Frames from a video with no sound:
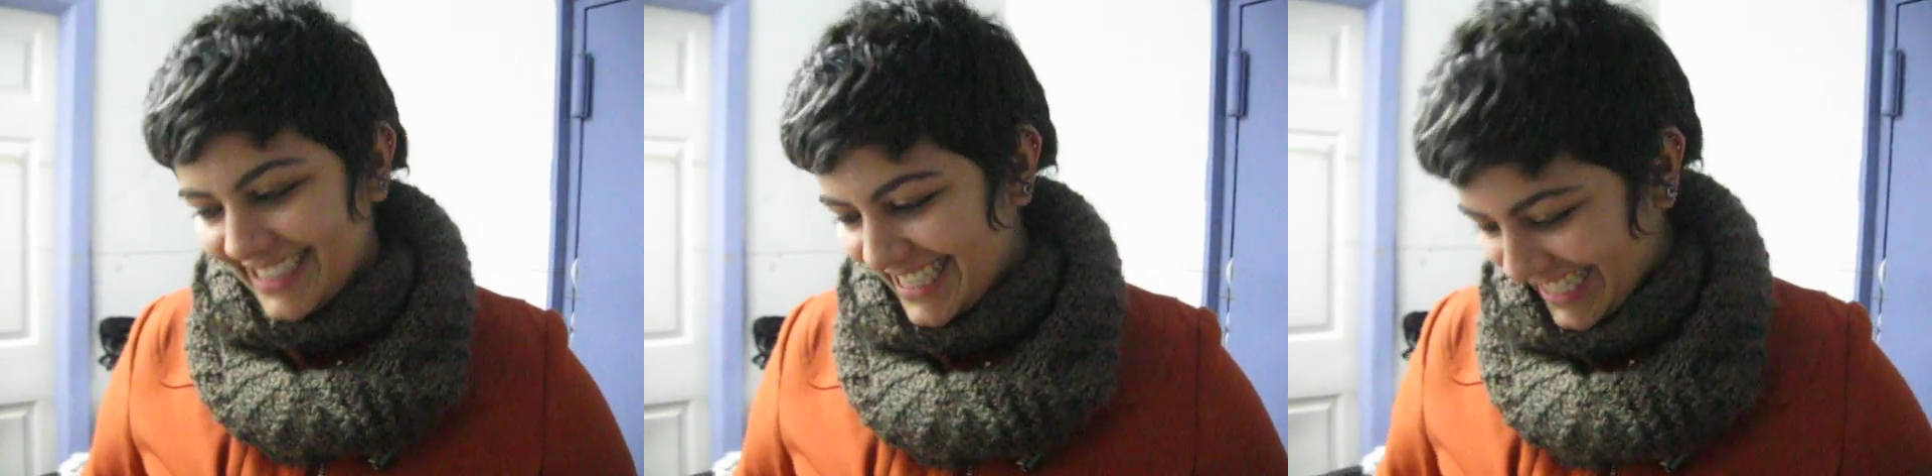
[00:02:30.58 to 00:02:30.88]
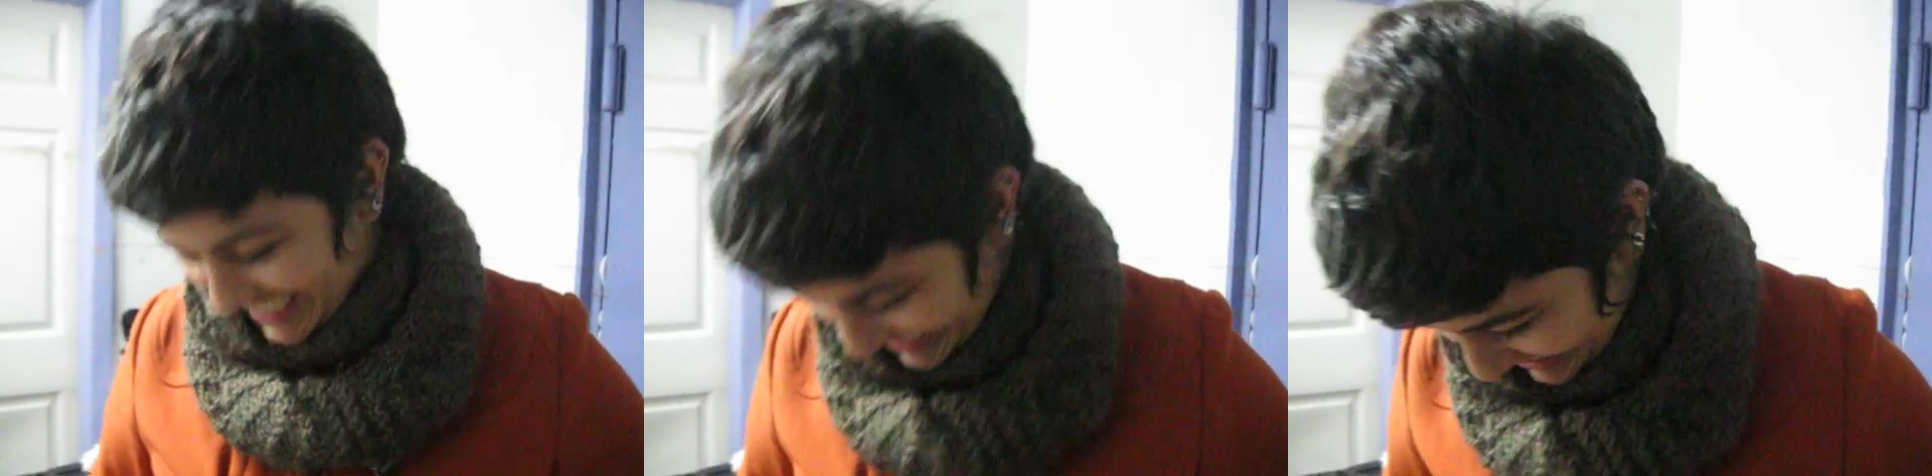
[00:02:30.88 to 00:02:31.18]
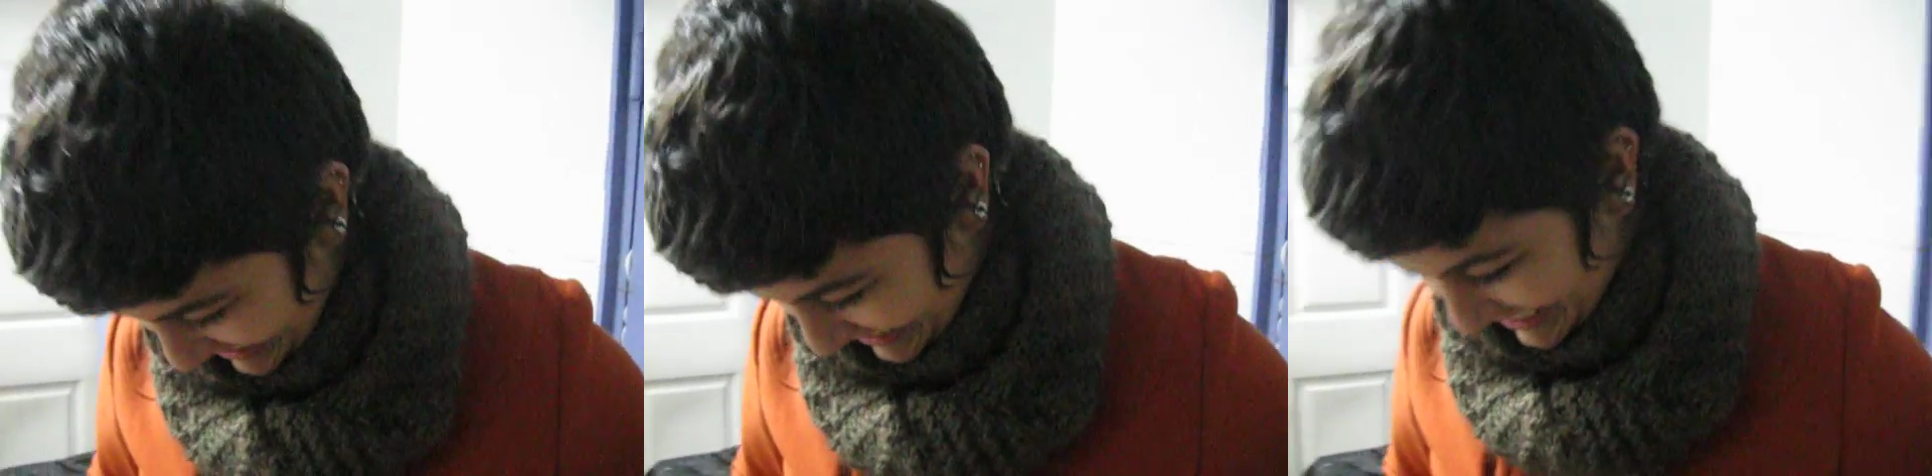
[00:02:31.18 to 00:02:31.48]
So
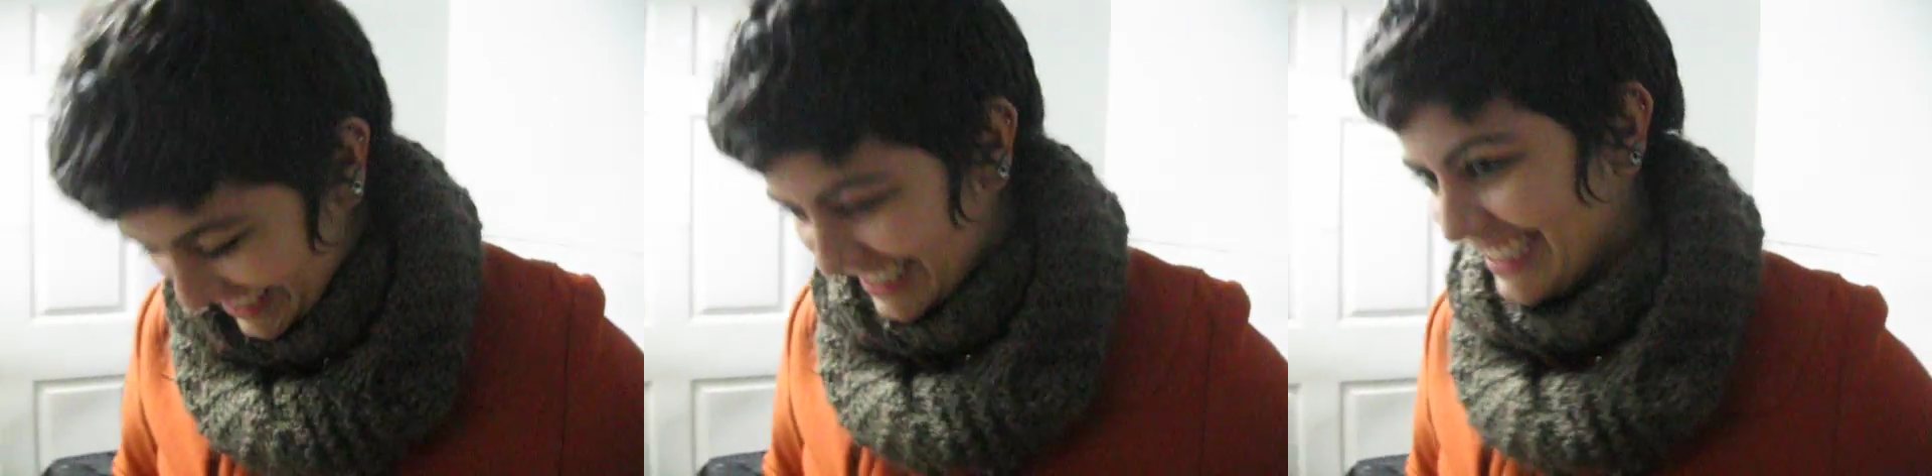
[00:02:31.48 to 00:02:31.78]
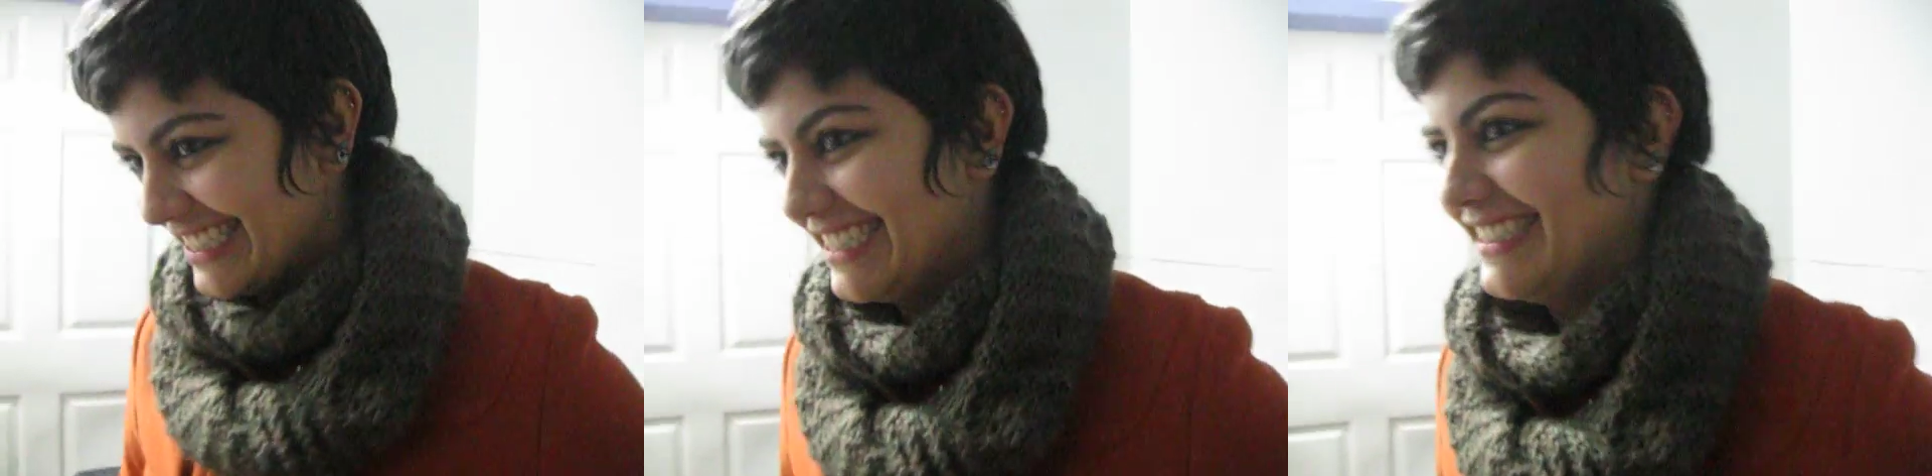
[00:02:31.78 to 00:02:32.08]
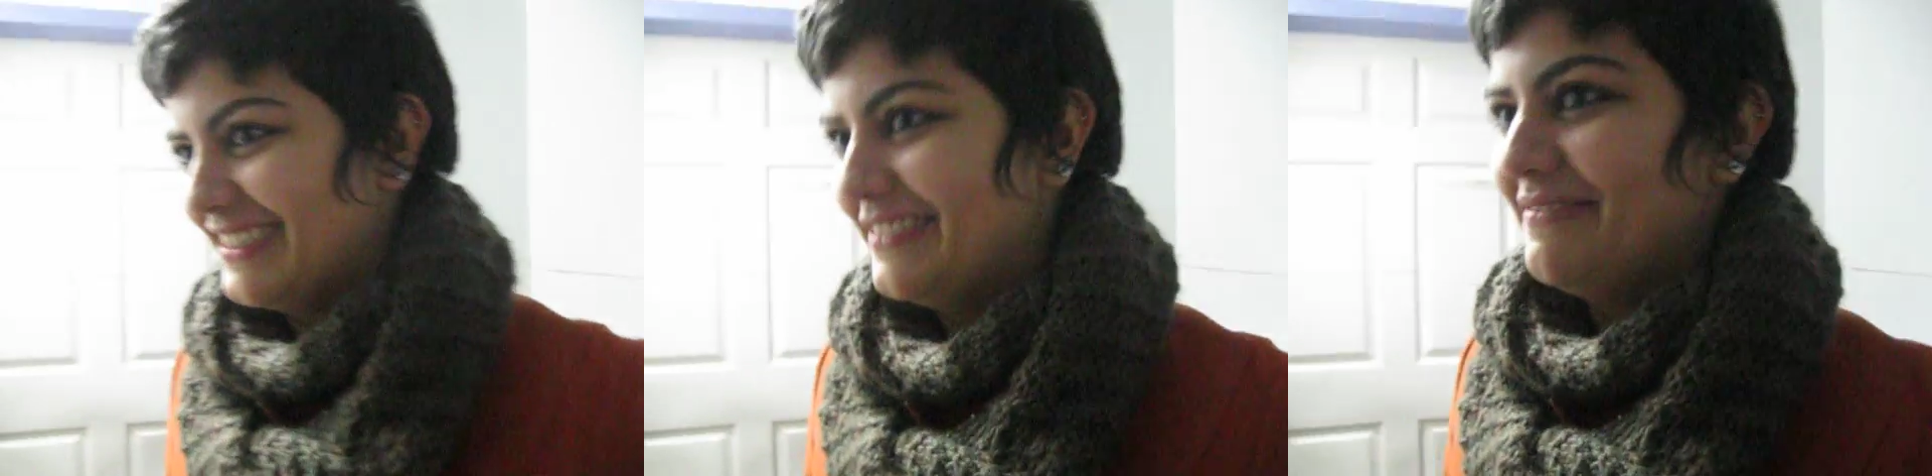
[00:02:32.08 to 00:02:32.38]
amazing.
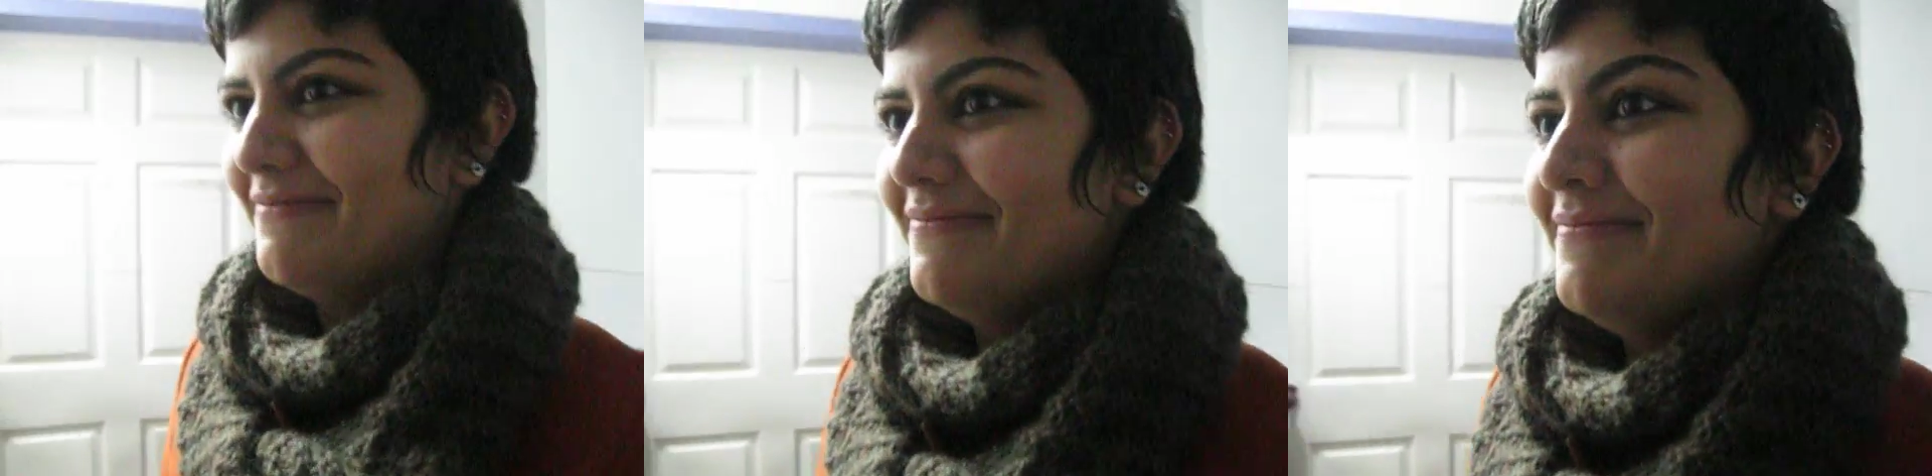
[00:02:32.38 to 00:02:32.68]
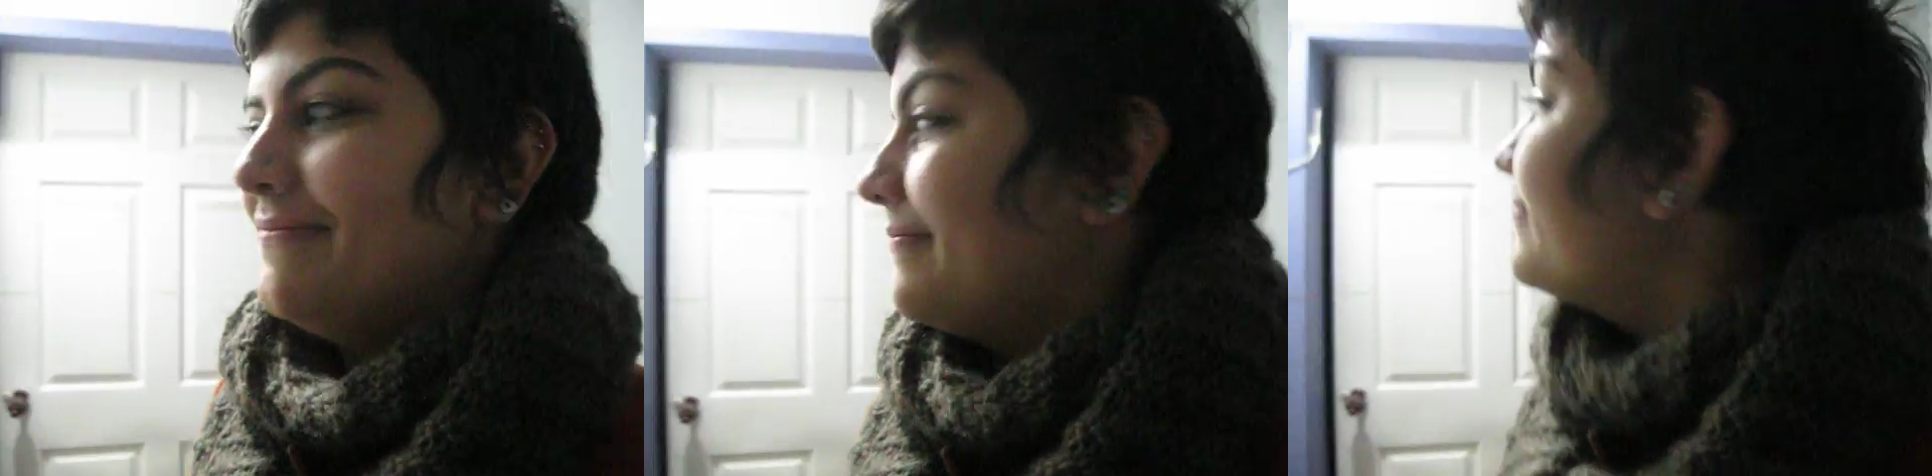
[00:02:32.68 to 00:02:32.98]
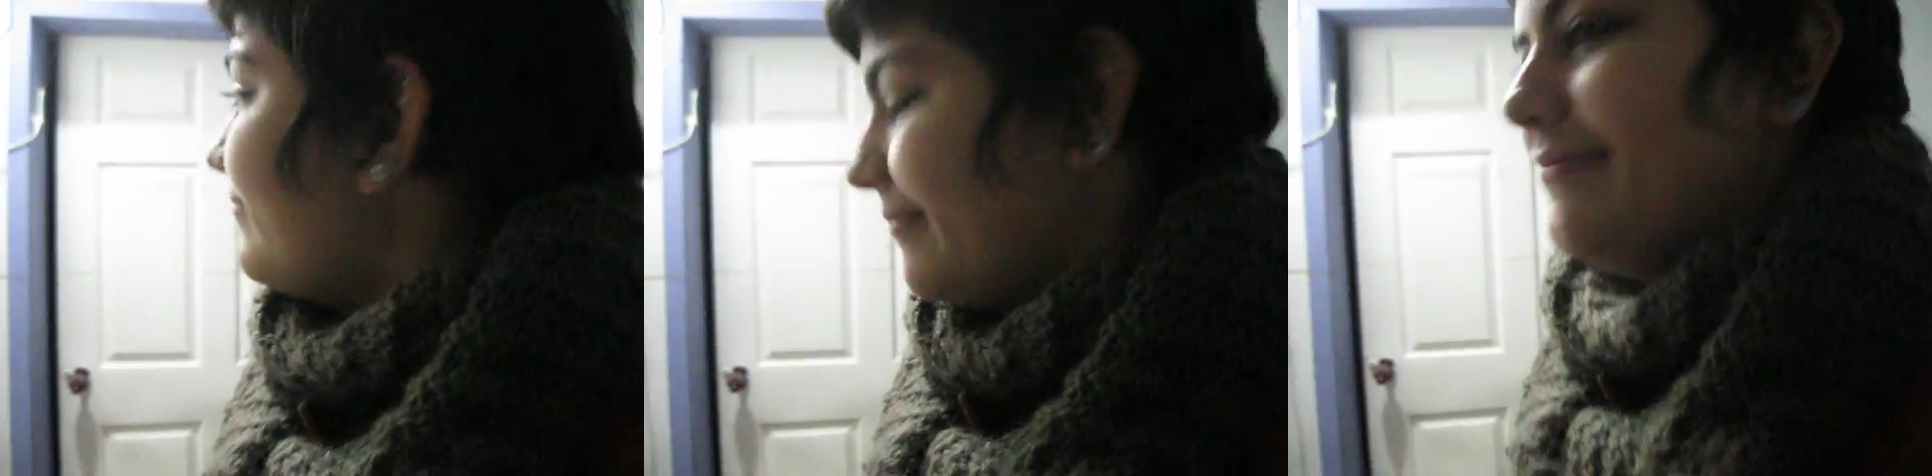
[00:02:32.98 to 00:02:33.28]
So this is
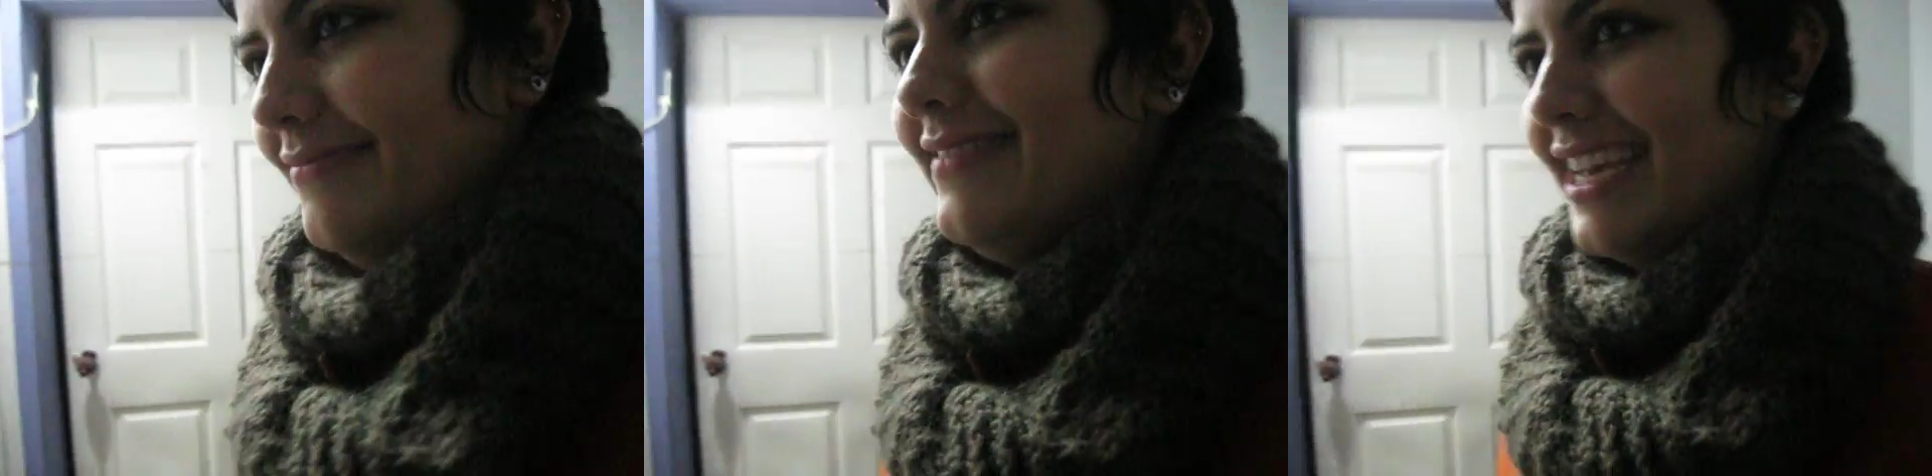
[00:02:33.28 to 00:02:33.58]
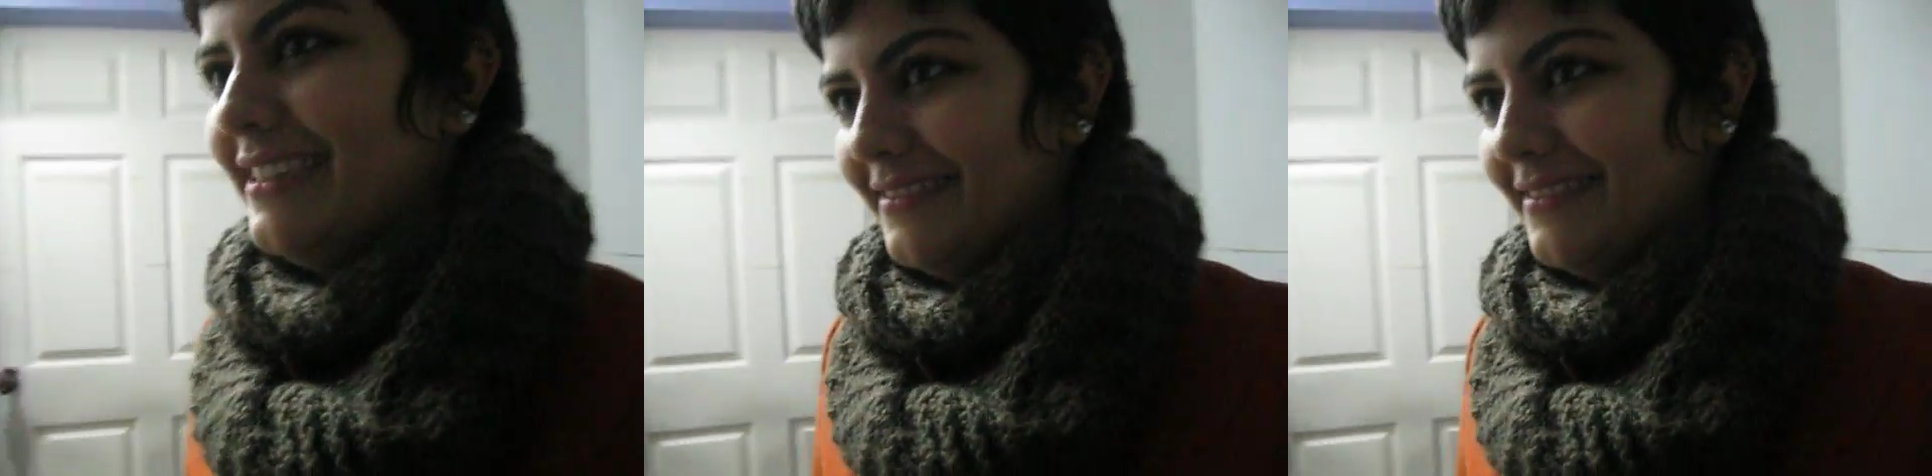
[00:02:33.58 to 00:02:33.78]
Sofia from,